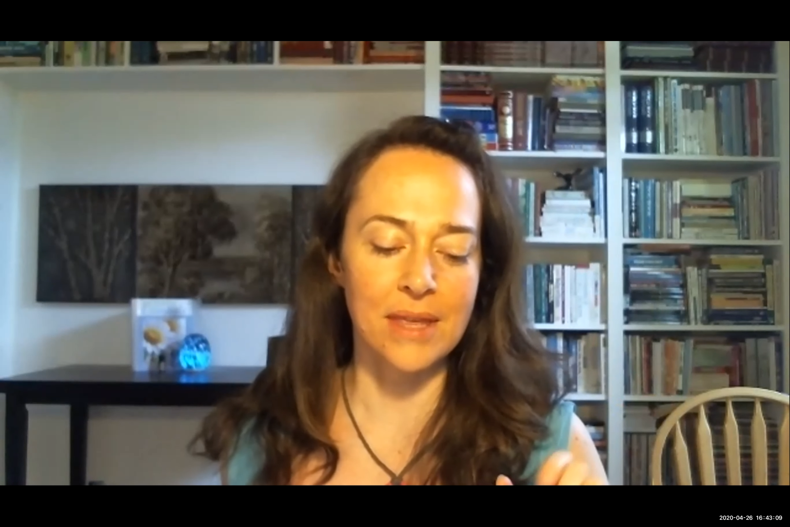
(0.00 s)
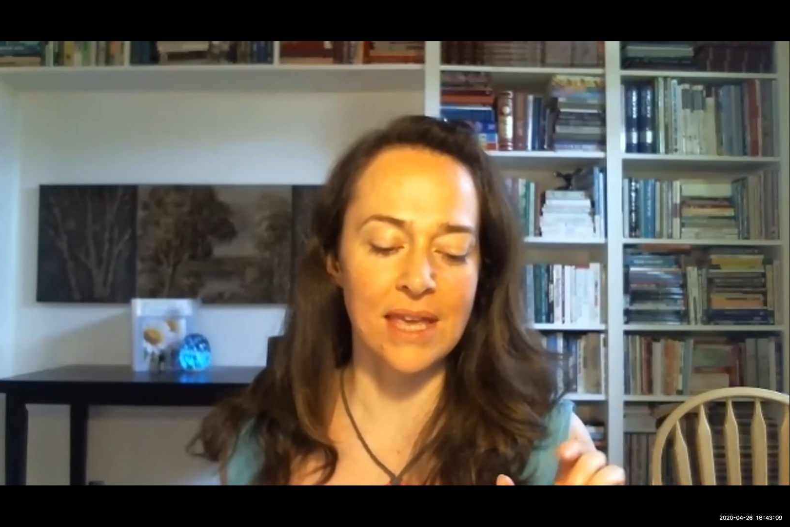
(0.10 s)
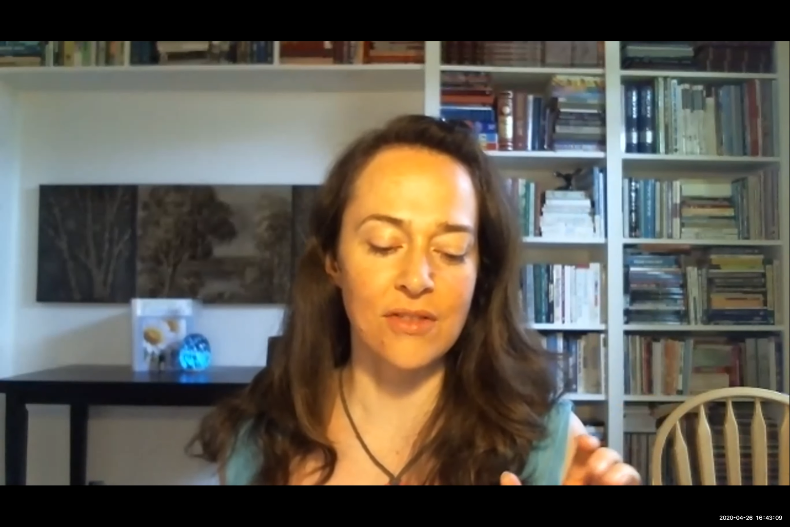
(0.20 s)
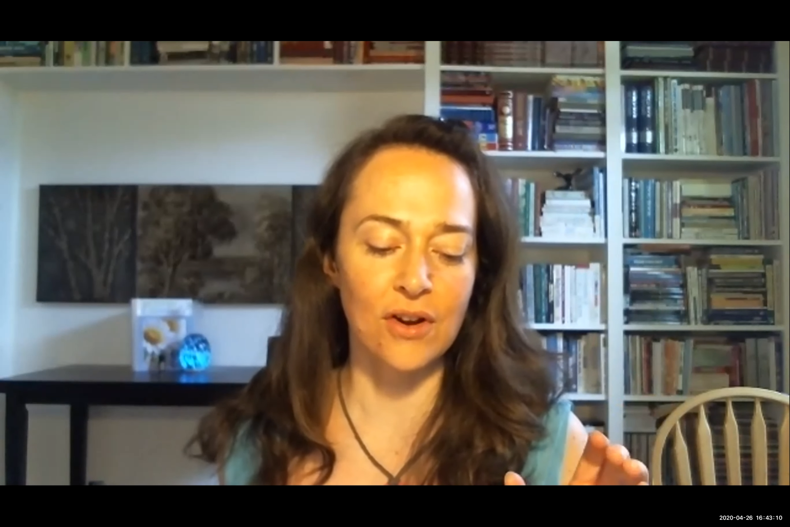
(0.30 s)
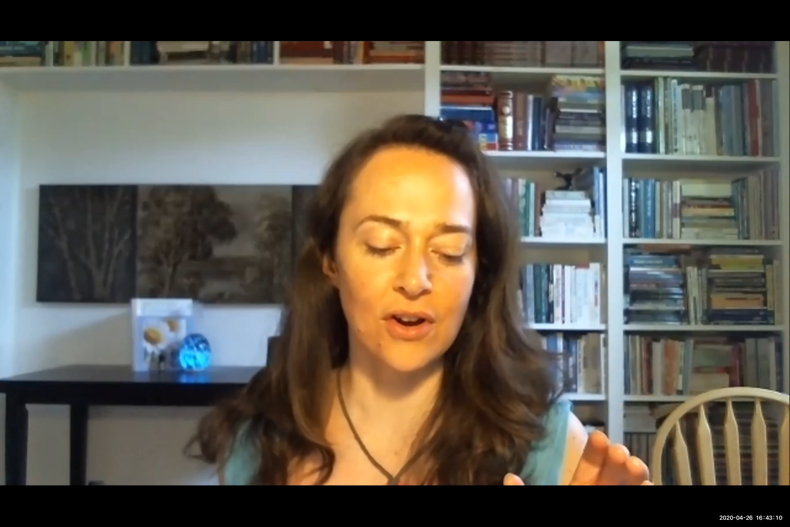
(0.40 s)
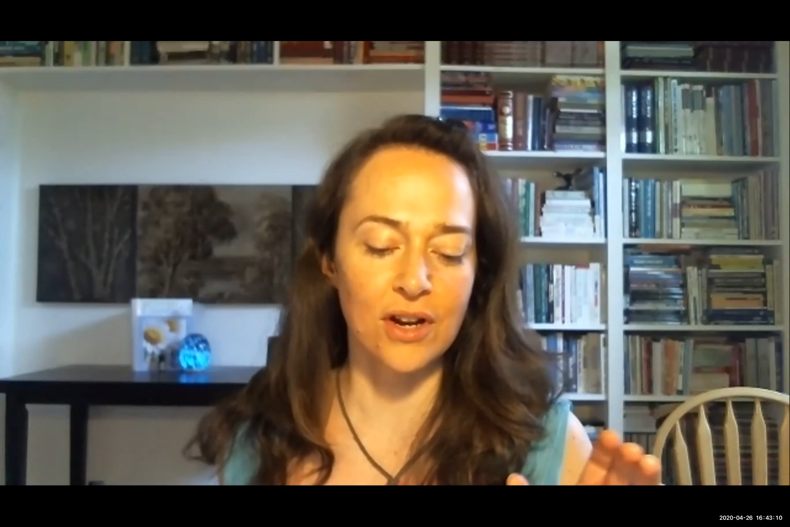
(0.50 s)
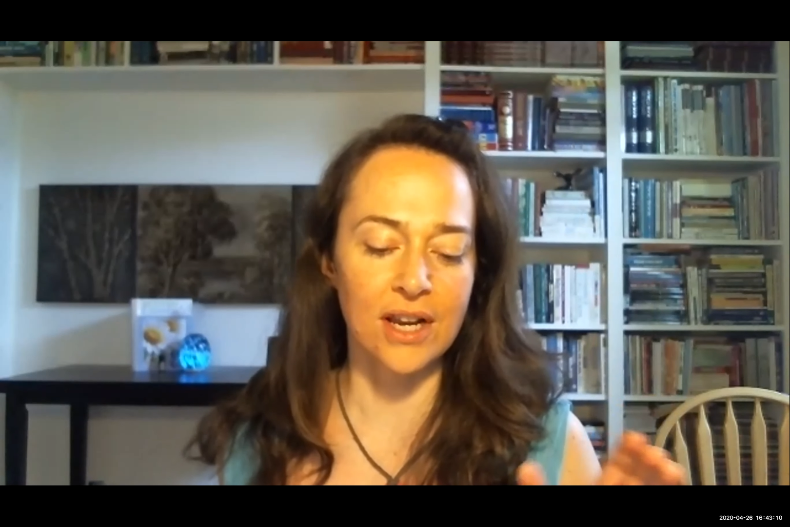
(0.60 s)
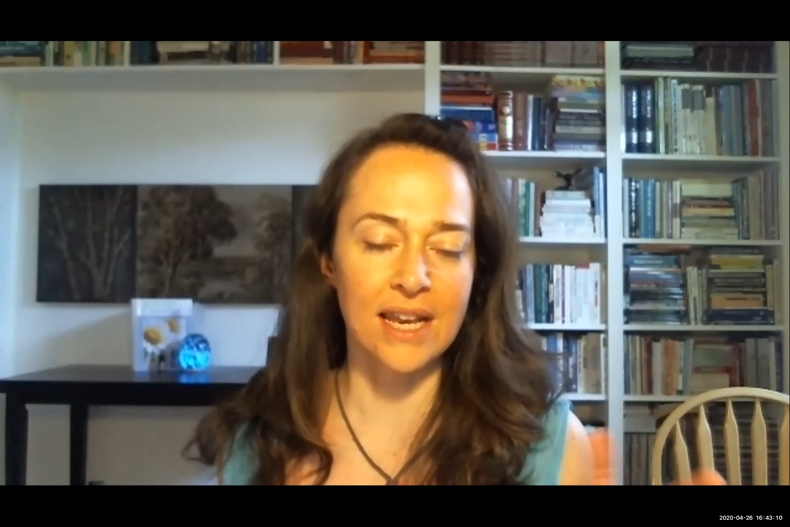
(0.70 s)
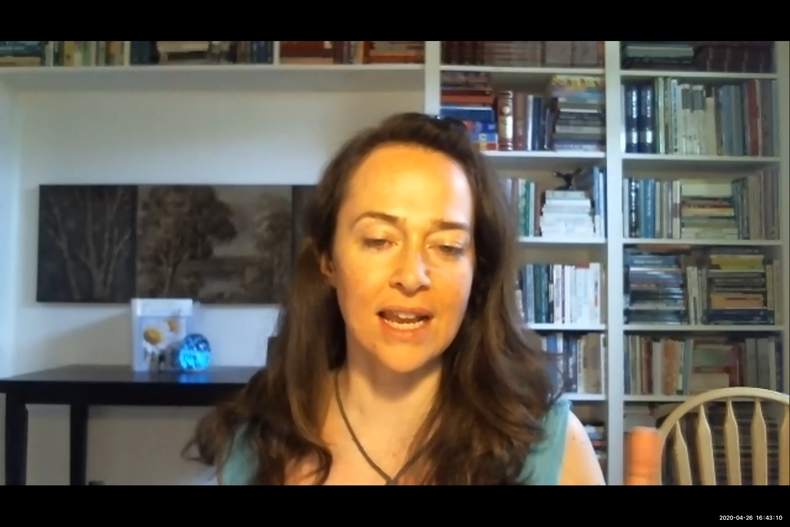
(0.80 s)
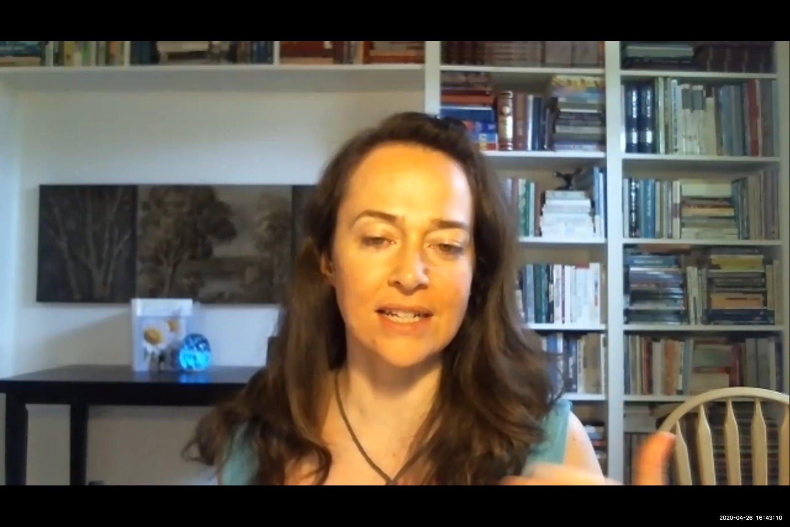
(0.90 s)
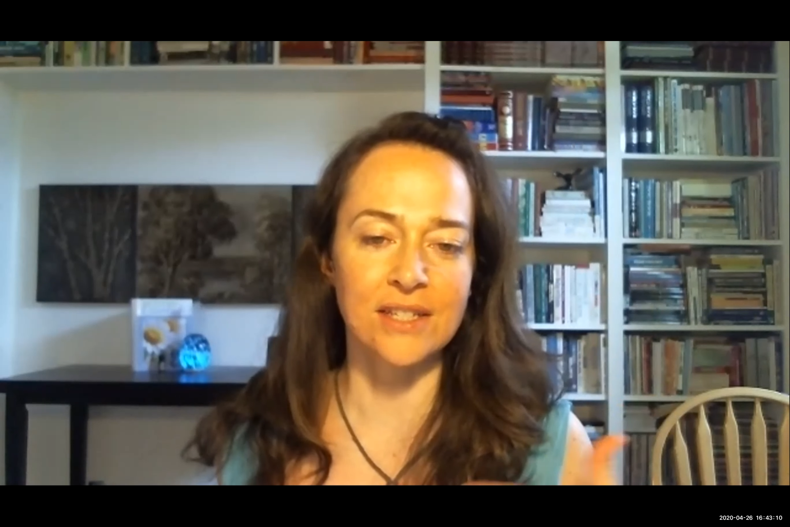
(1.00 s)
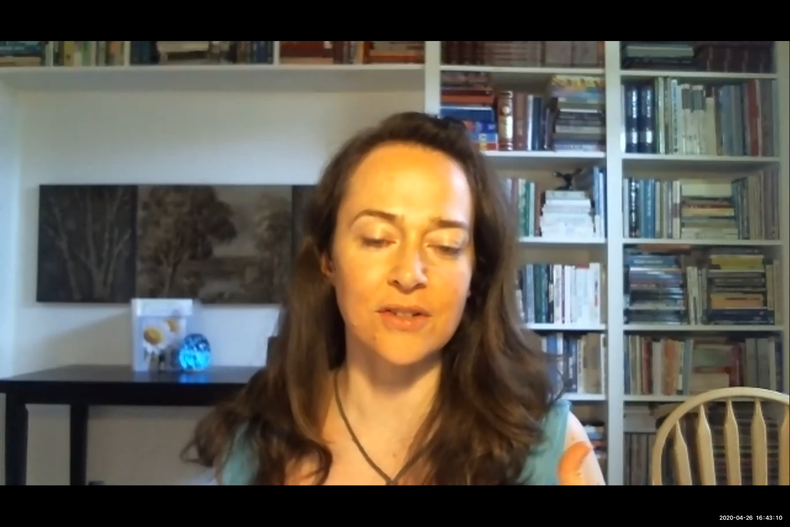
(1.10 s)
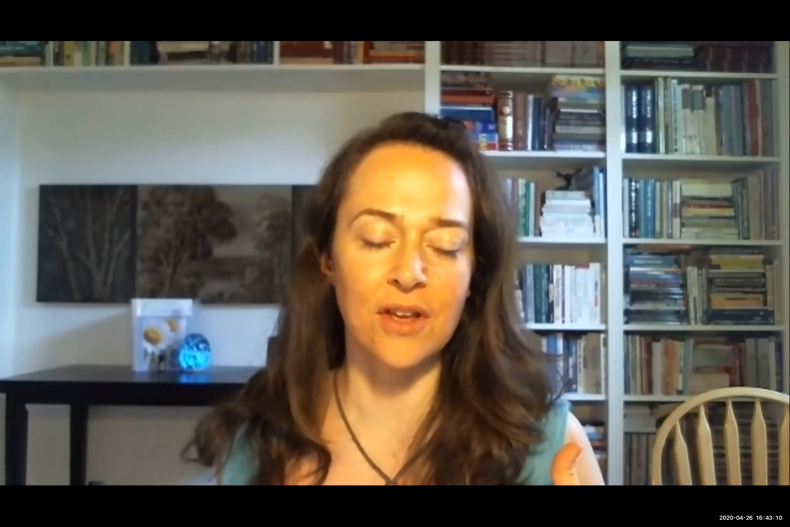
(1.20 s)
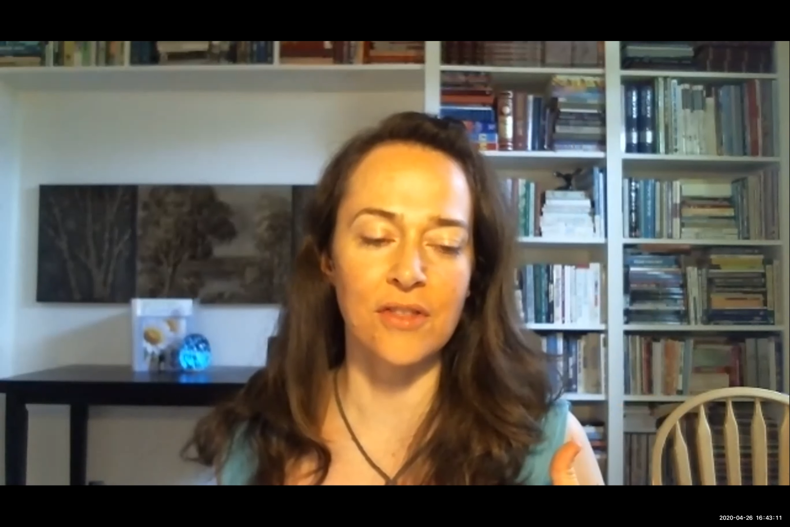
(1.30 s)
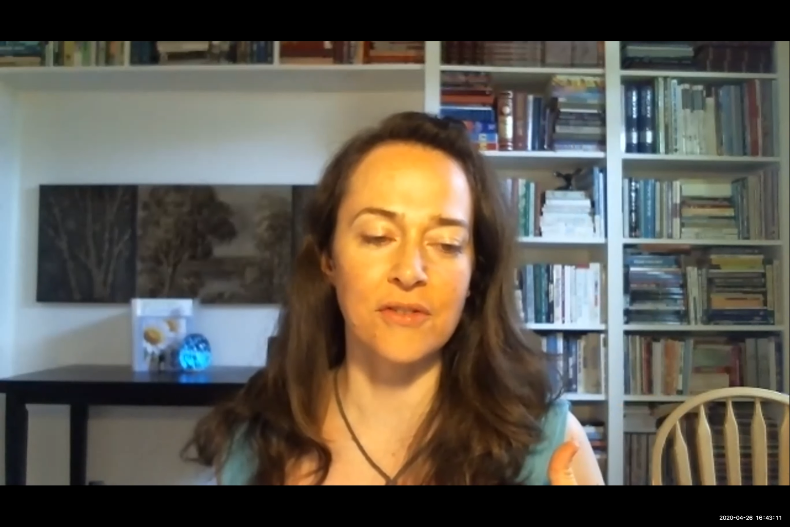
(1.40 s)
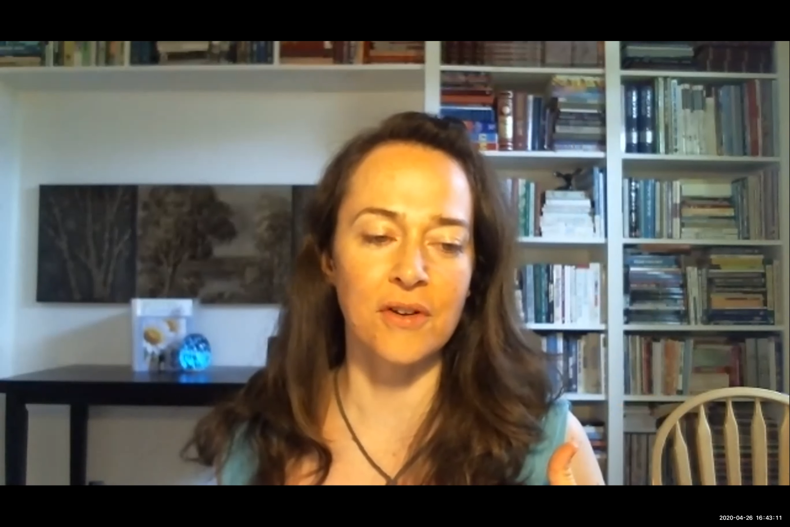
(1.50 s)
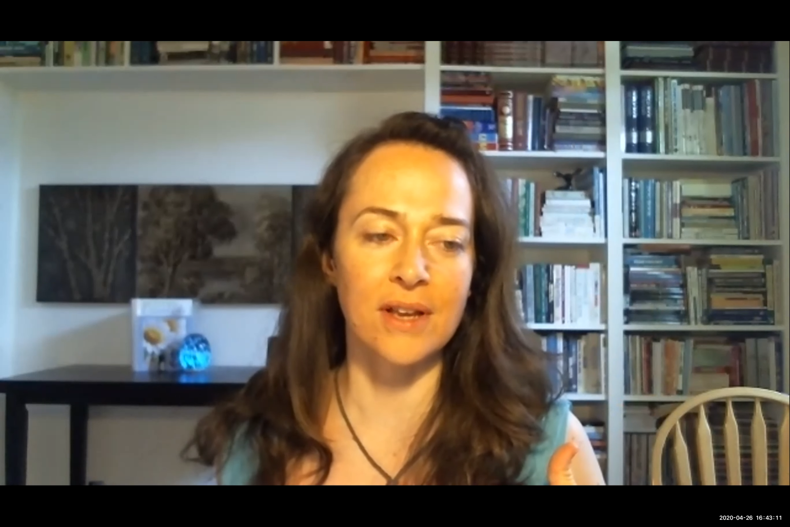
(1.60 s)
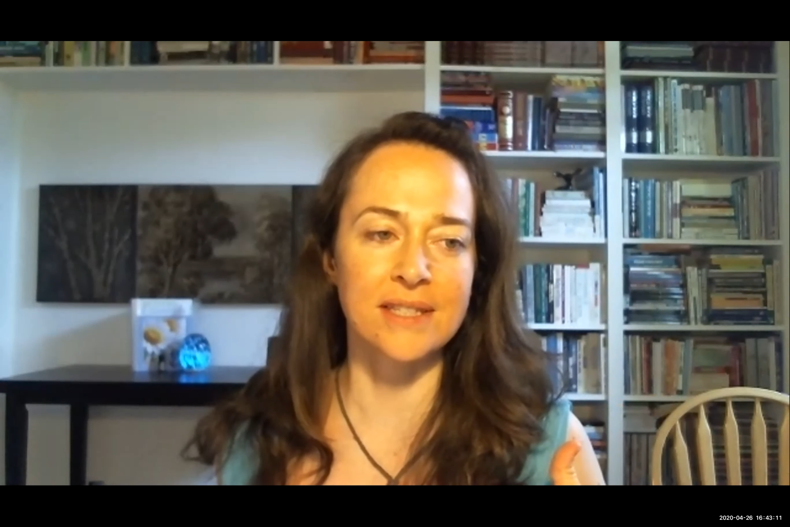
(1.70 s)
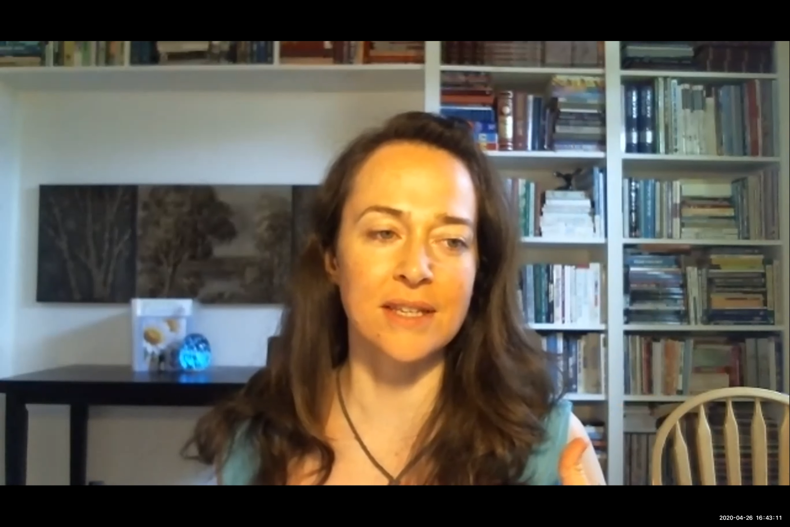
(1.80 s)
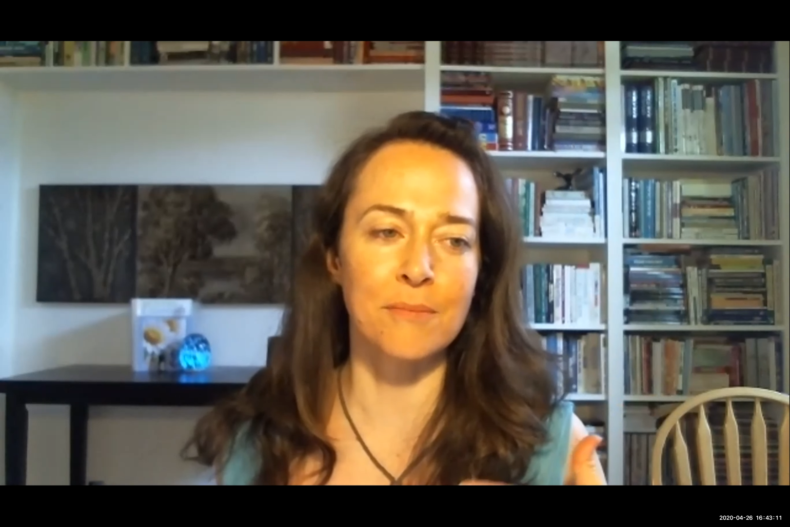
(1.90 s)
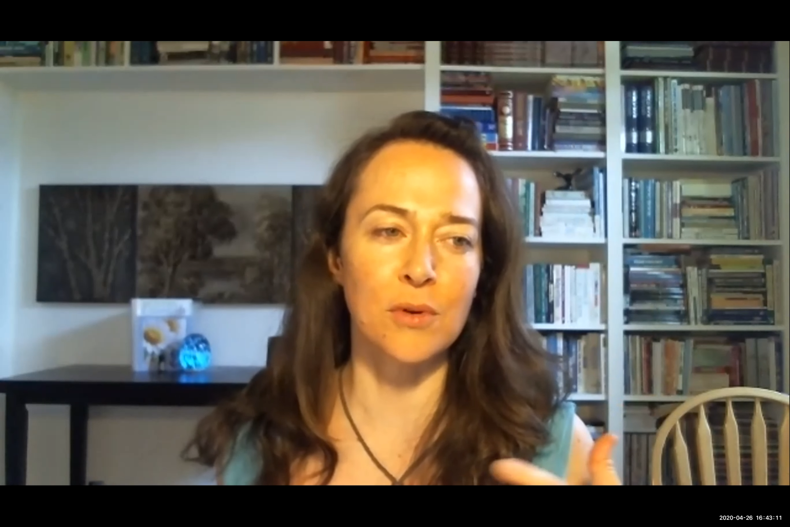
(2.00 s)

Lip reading: either connect through us.